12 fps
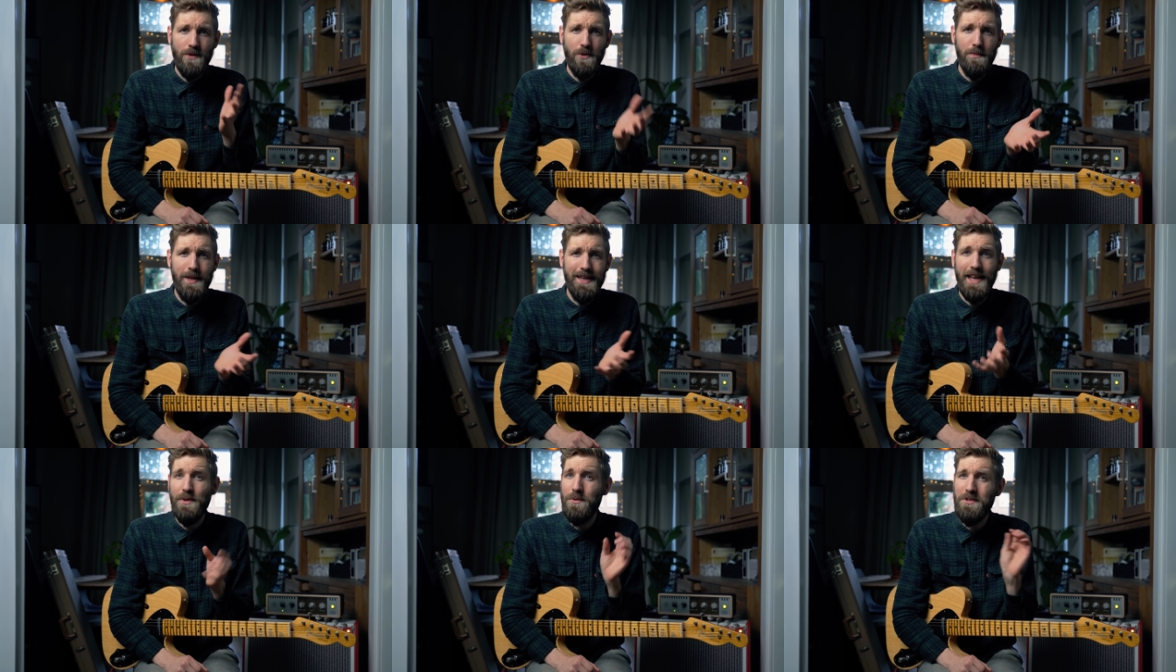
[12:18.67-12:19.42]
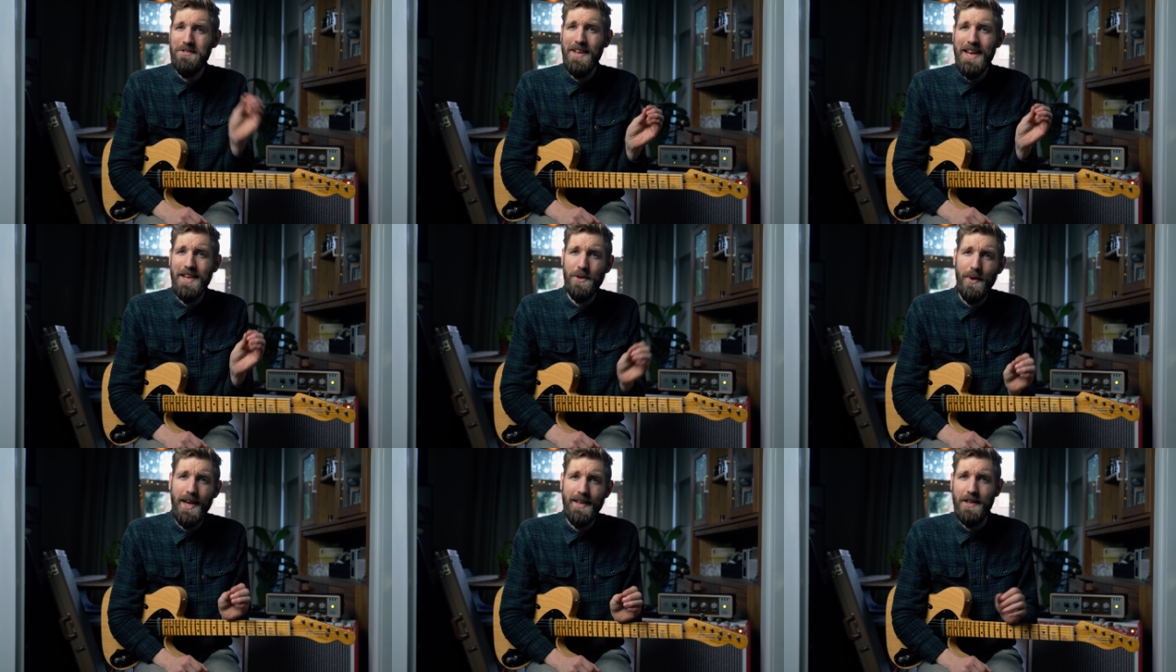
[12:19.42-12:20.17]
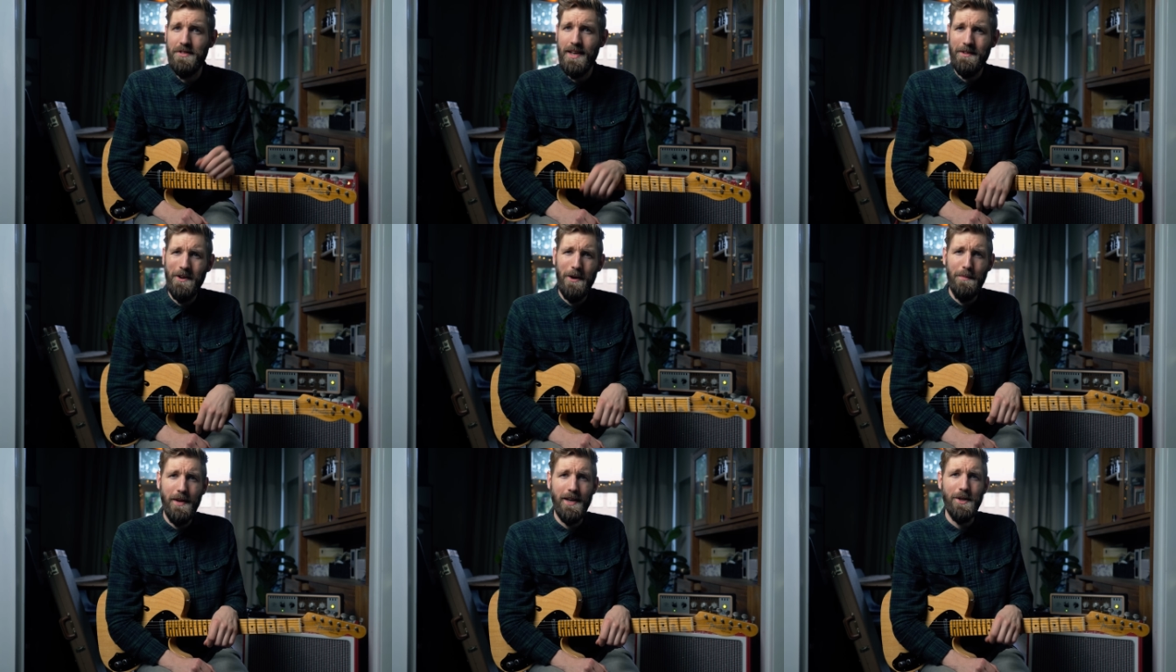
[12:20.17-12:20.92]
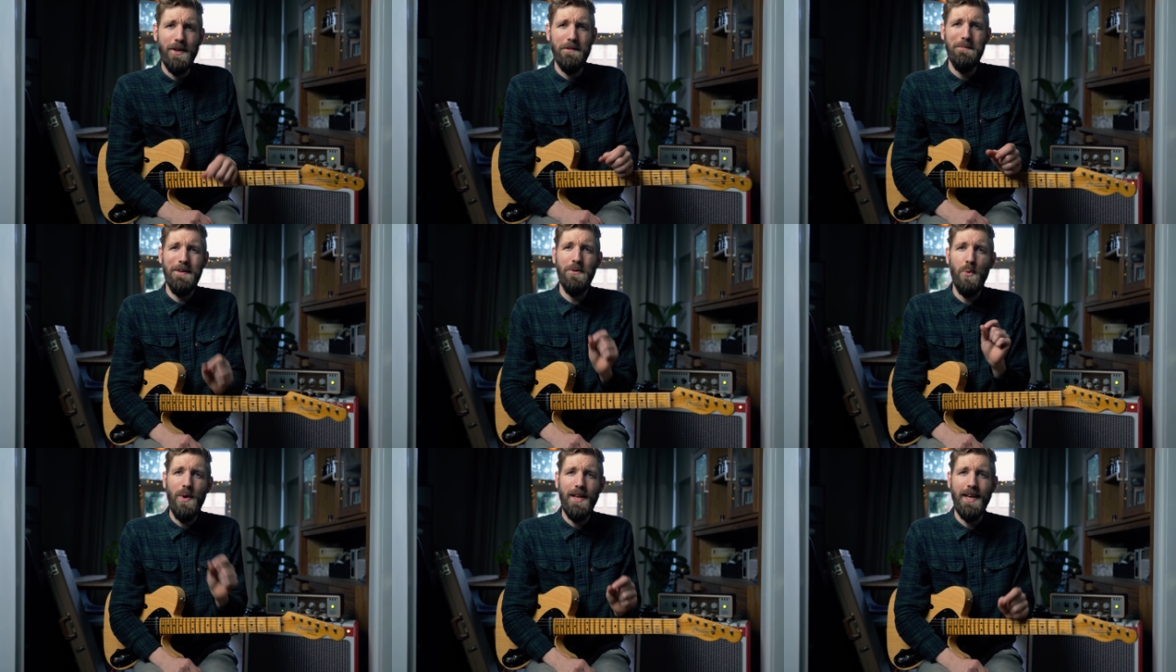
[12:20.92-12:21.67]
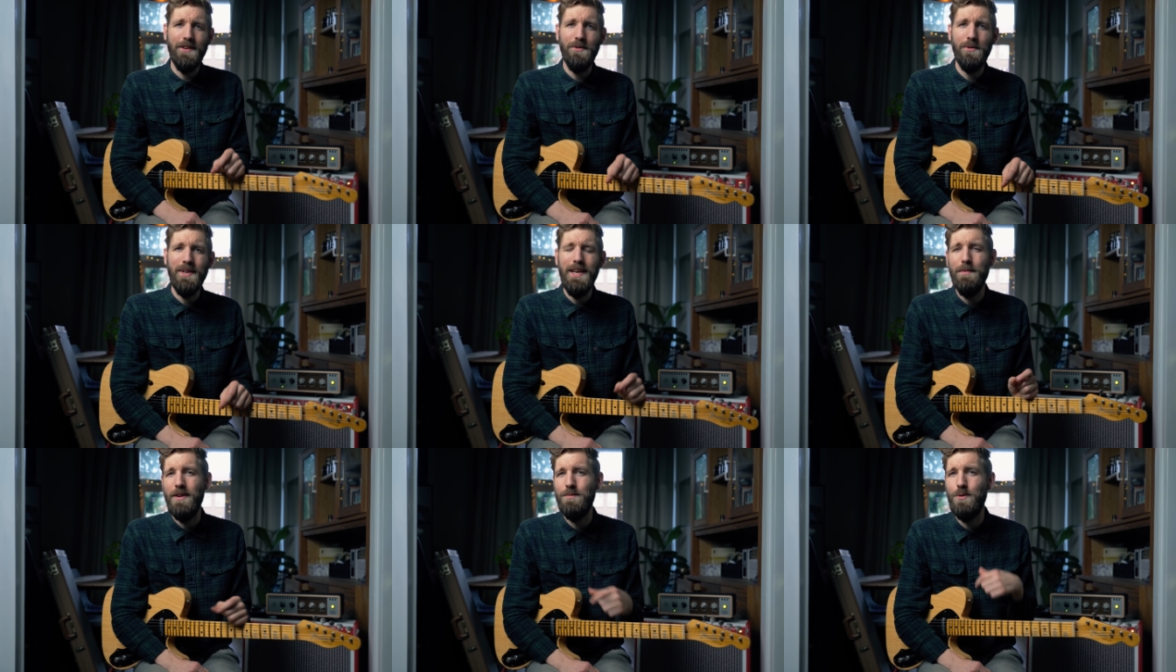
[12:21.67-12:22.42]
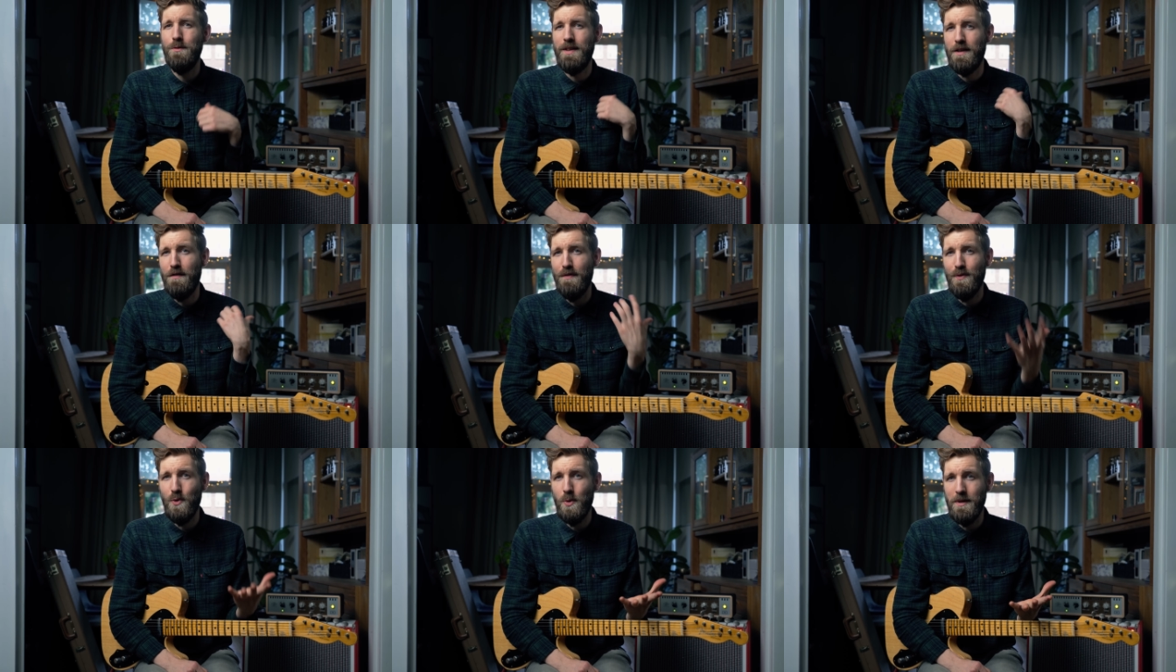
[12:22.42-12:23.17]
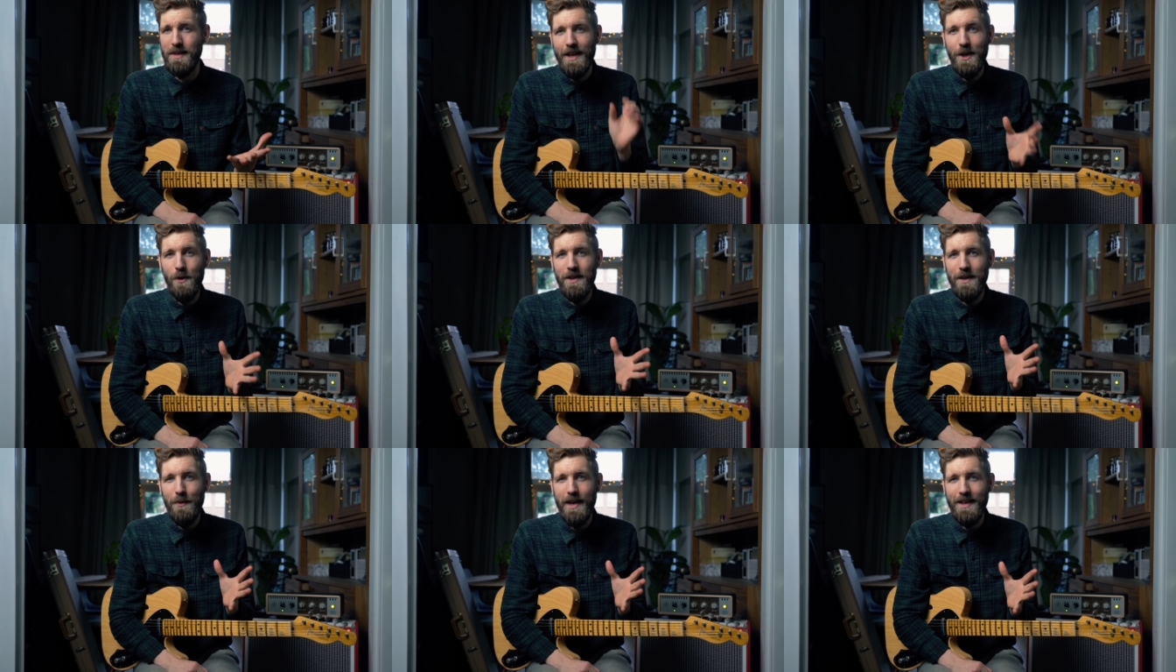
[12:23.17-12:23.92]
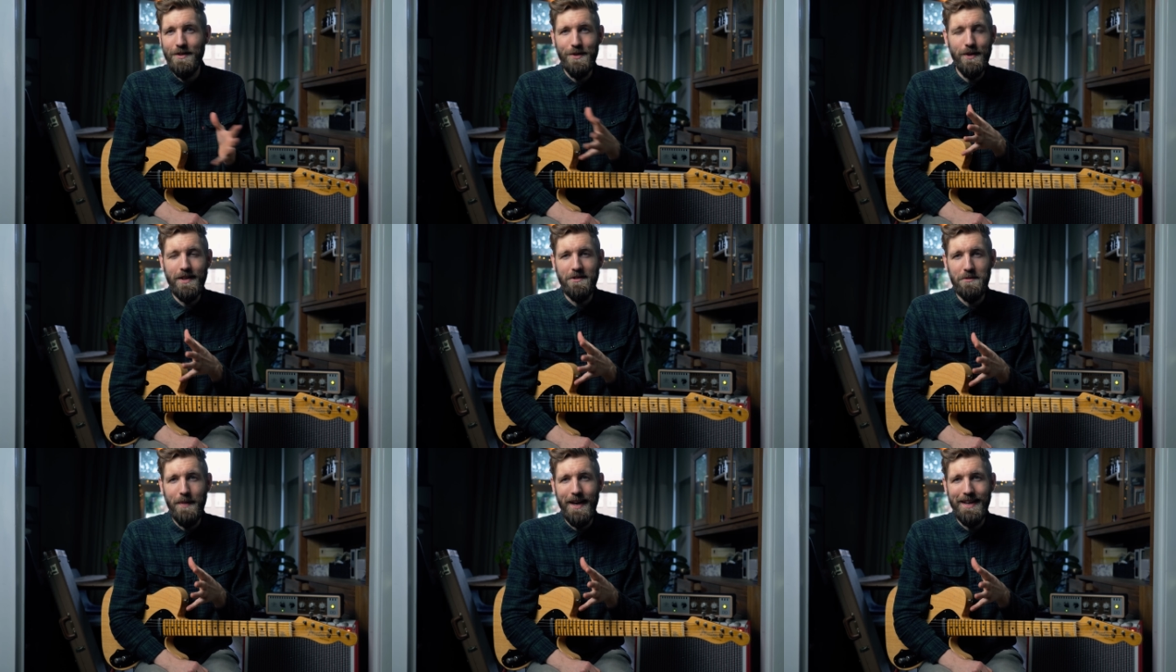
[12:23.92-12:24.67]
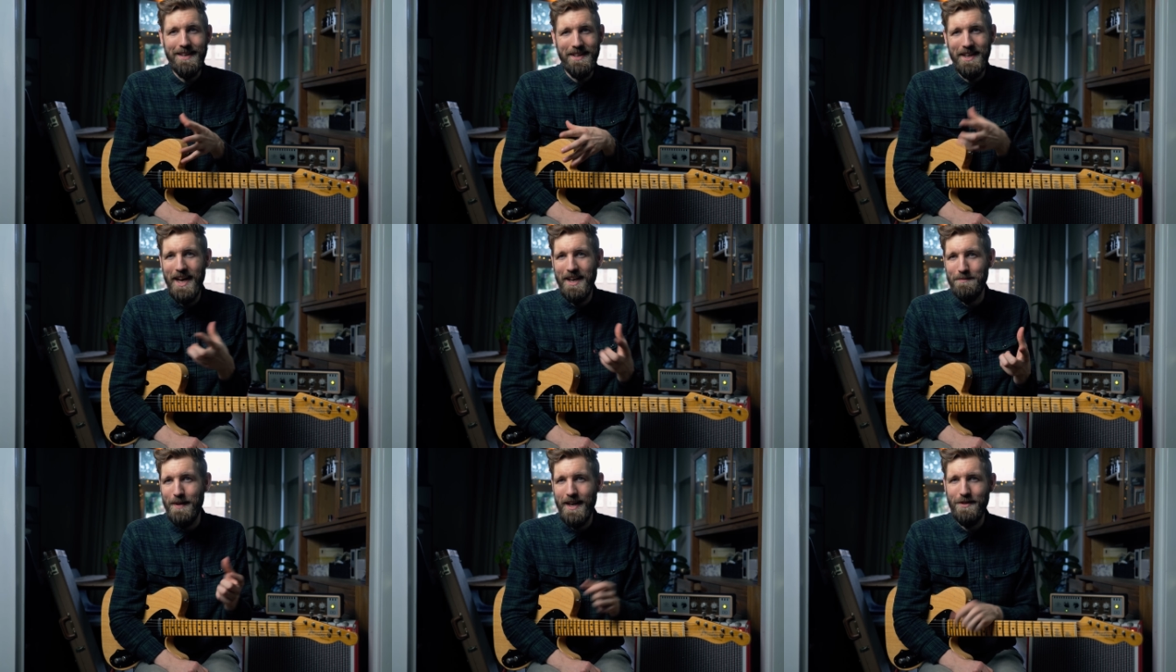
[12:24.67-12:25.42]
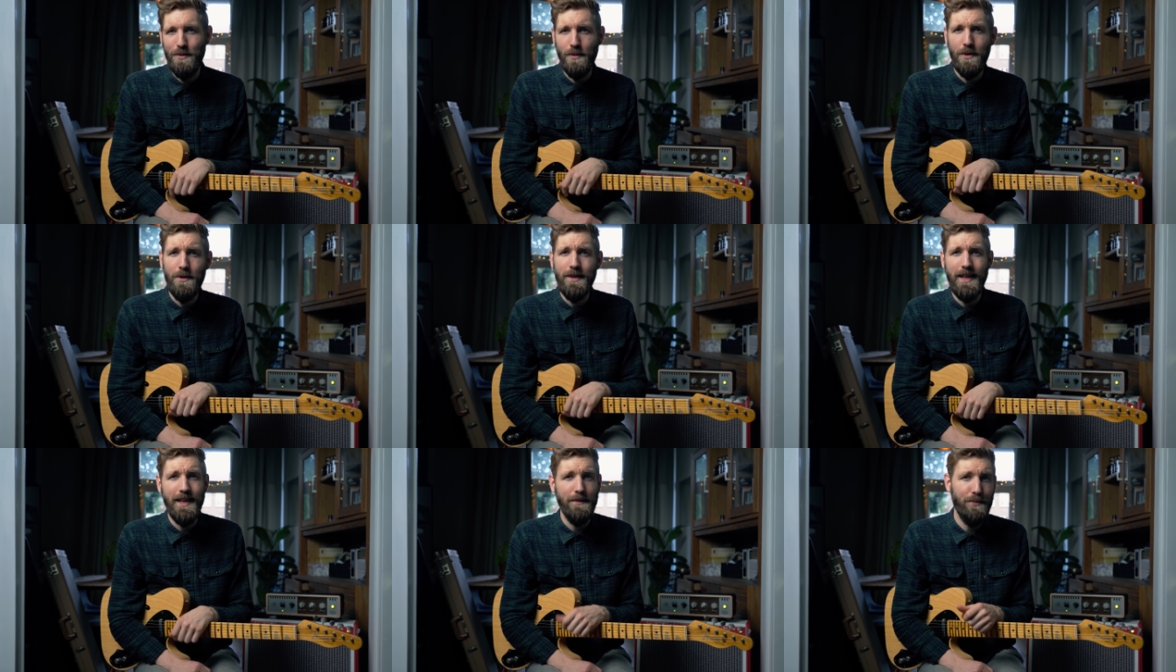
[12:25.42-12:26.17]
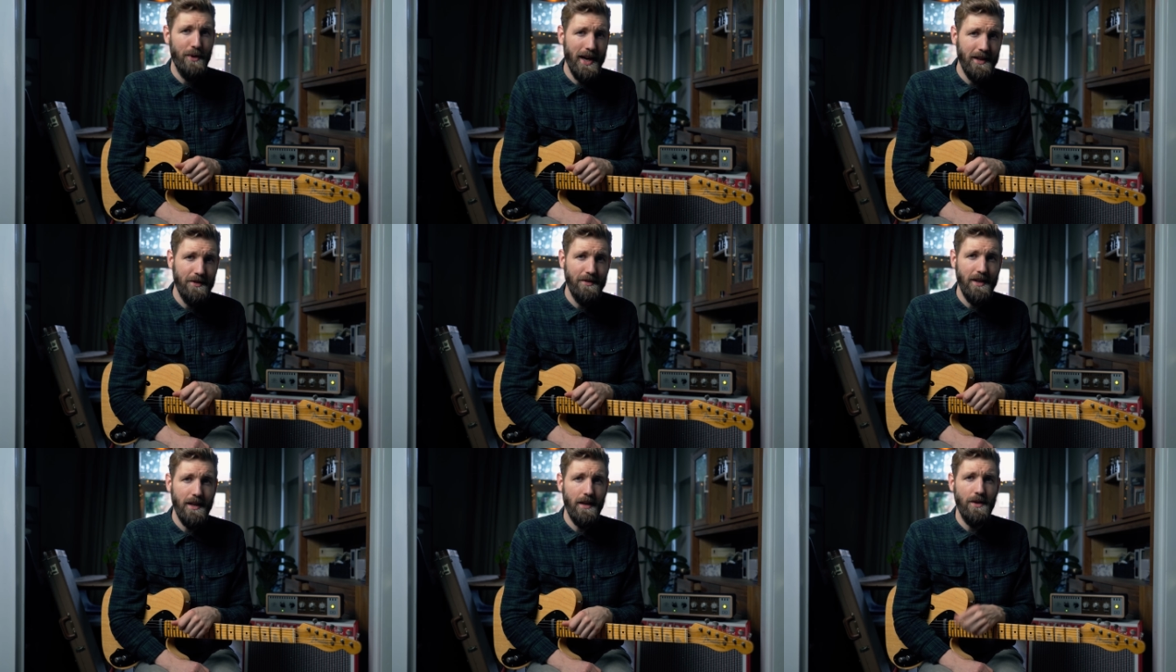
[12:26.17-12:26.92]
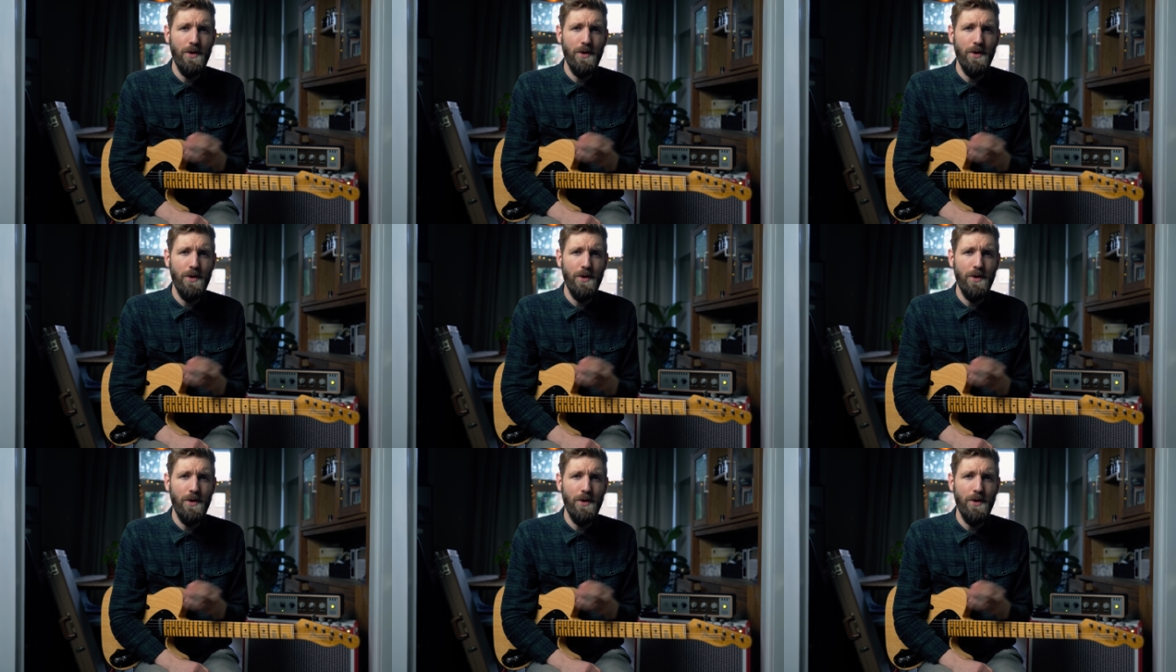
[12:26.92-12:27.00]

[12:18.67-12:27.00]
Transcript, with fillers: To be and to stay great as a guitar player, you have to be willing to keep on moving forward. And the only way to do this is by getting back to learning and practicing.